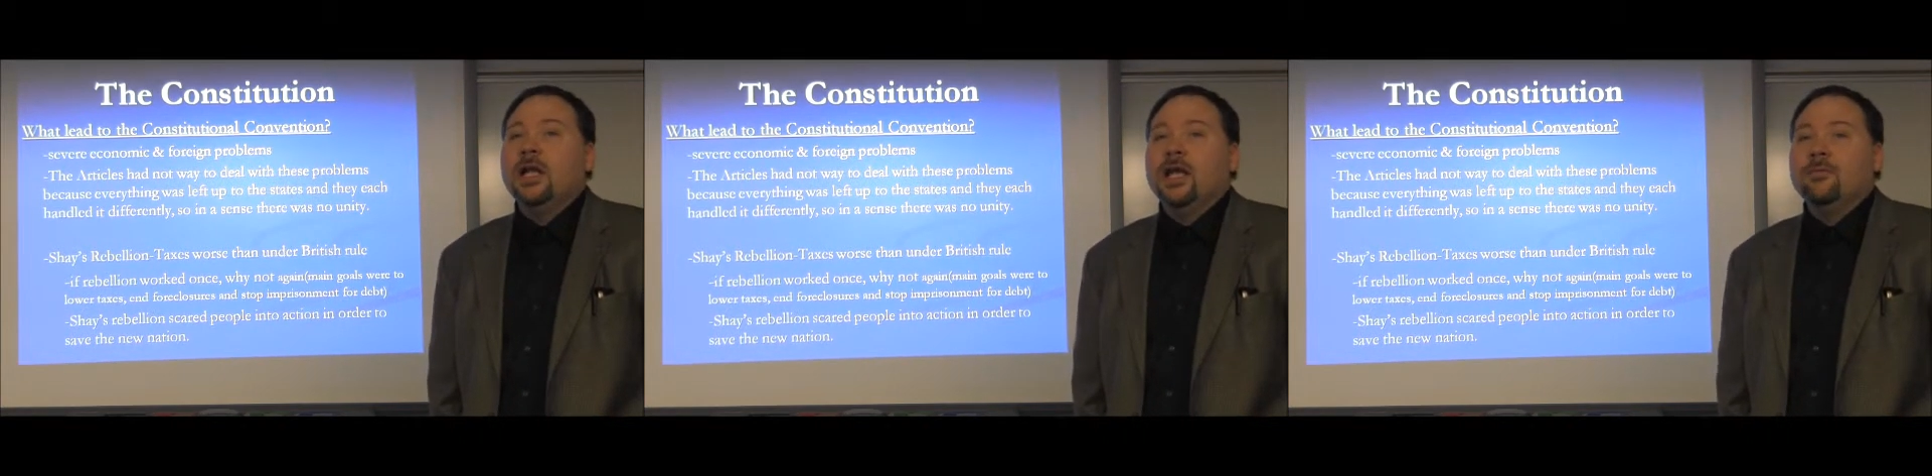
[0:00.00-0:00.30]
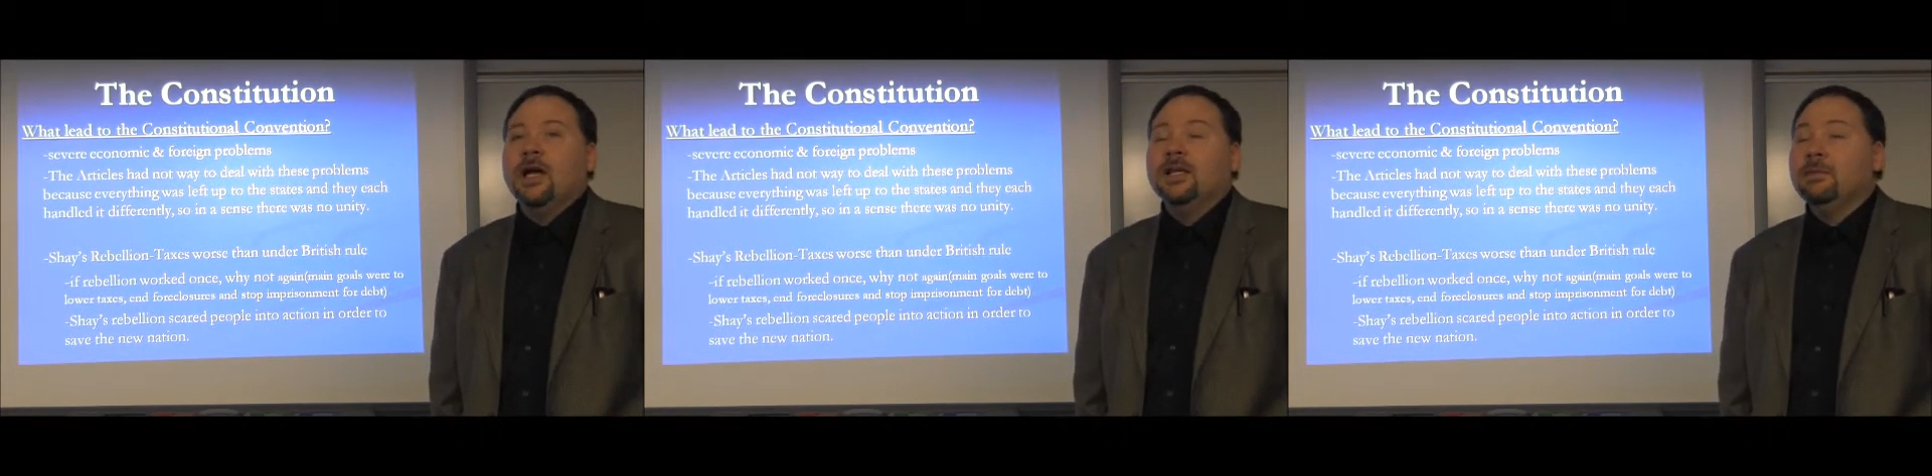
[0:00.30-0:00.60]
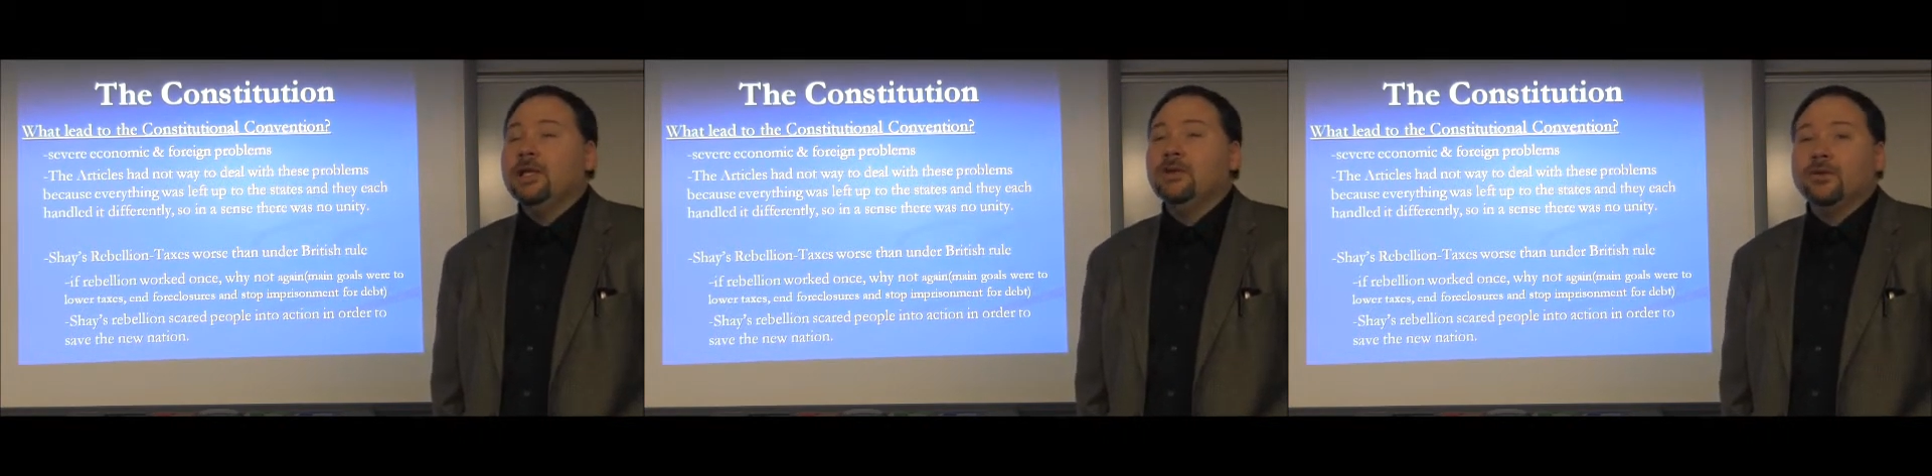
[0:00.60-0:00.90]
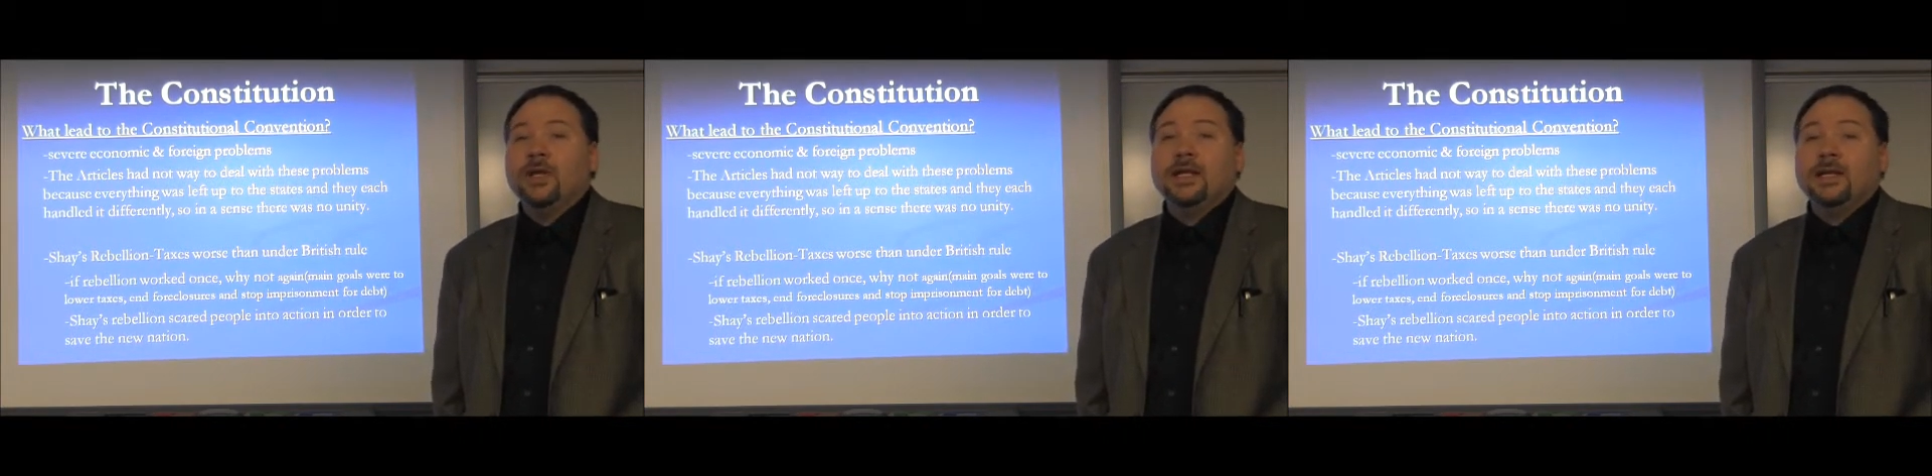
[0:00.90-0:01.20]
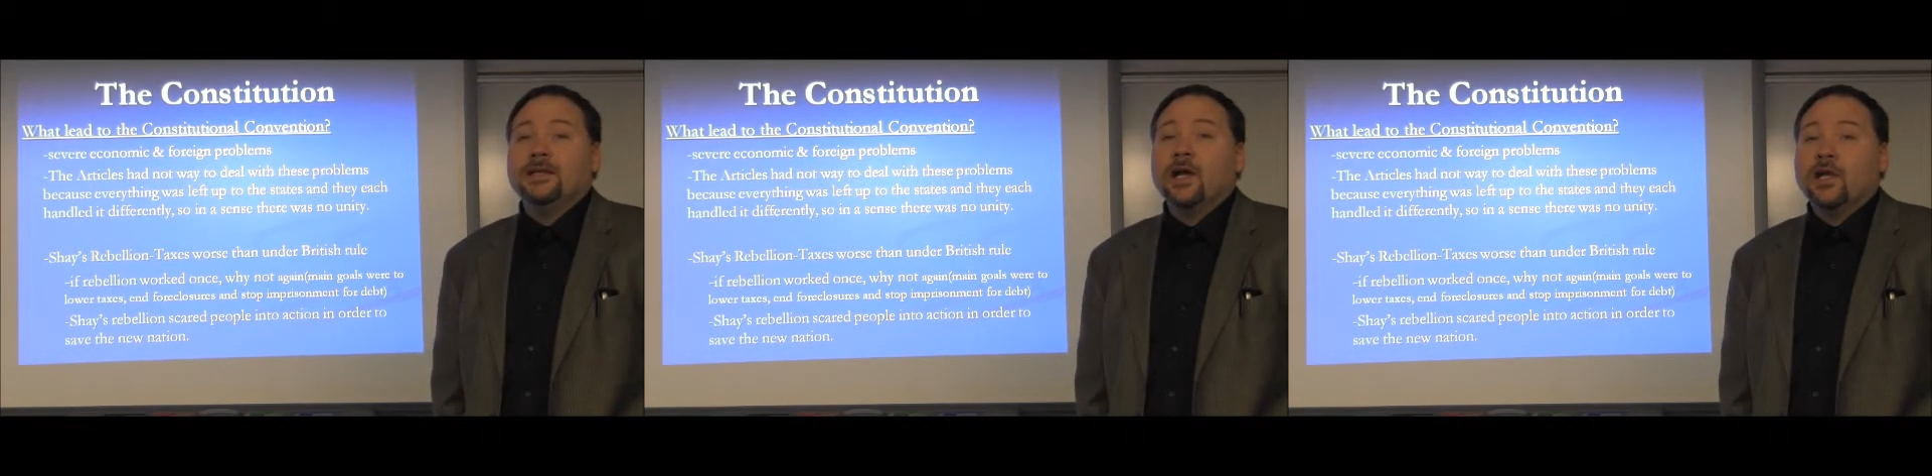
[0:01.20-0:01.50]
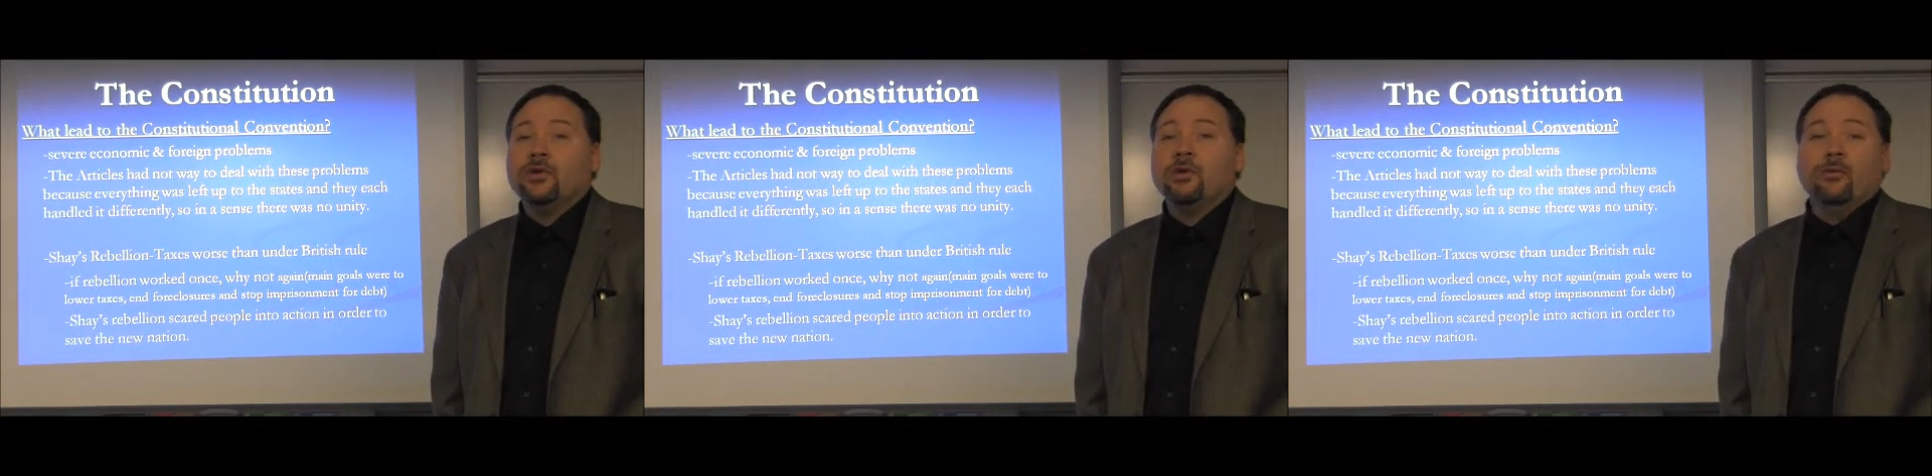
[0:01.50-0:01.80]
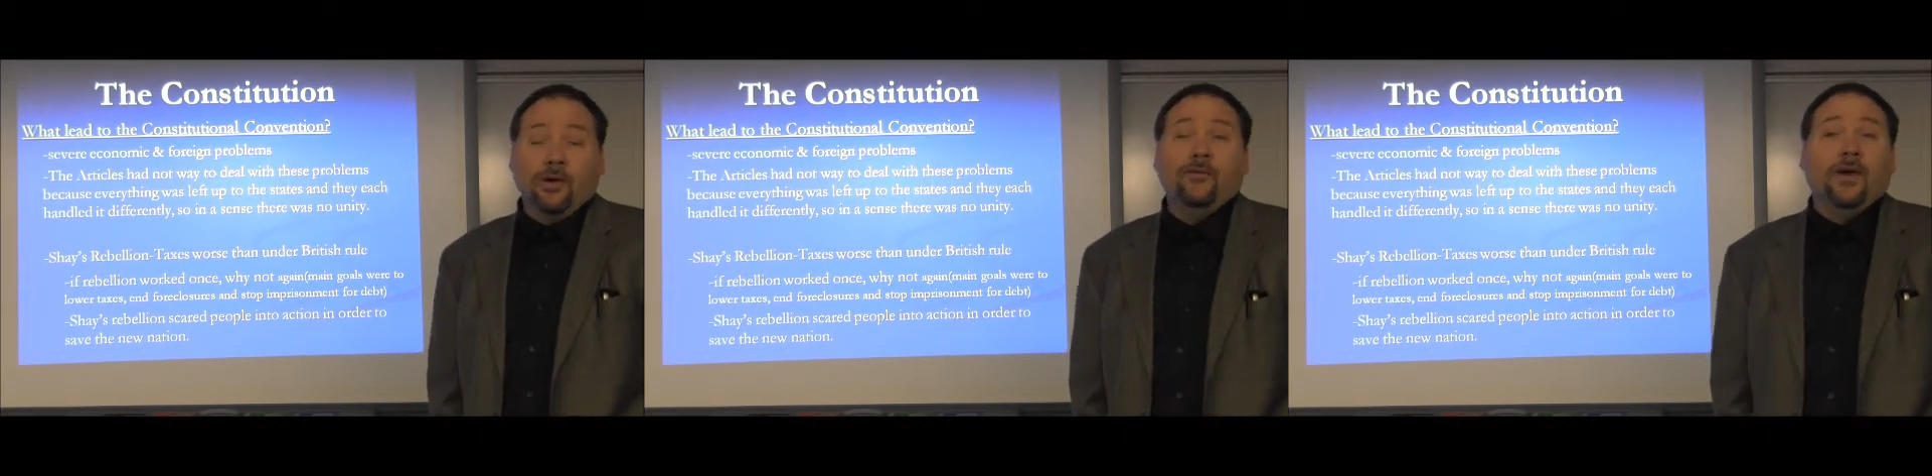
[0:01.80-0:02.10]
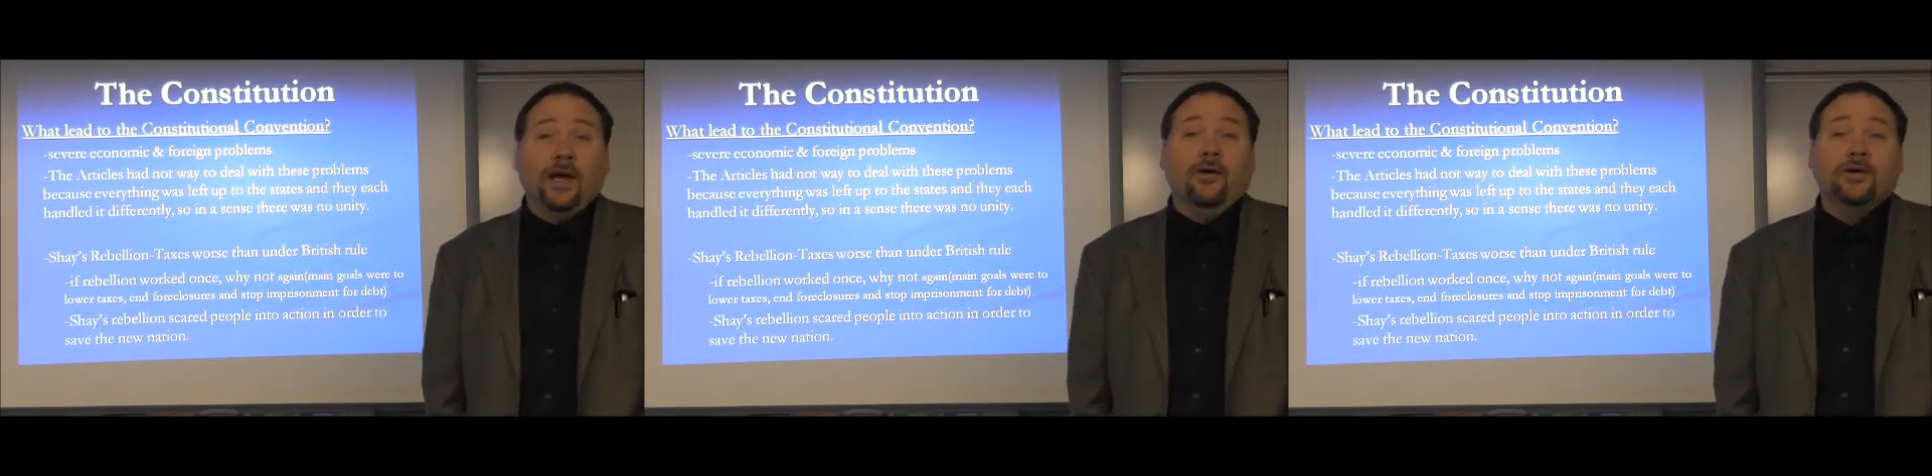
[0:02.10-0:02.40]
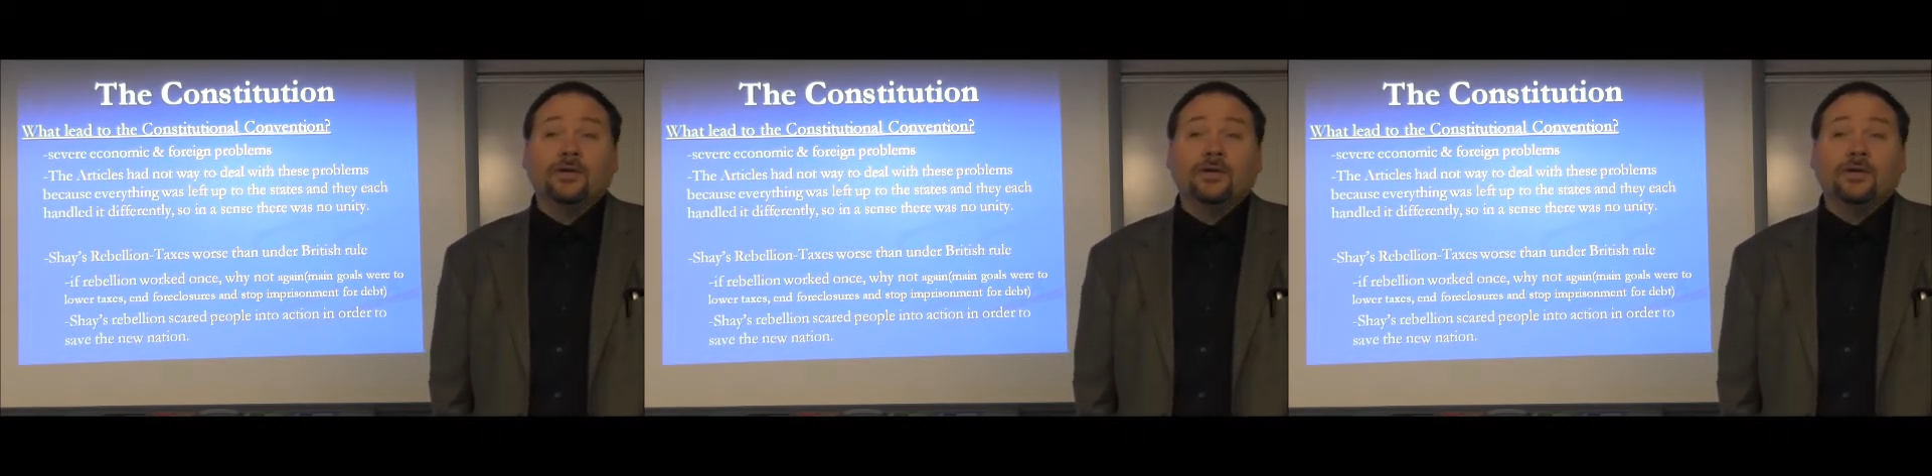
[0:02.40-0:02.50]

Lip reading: it might be too late. This country will fail.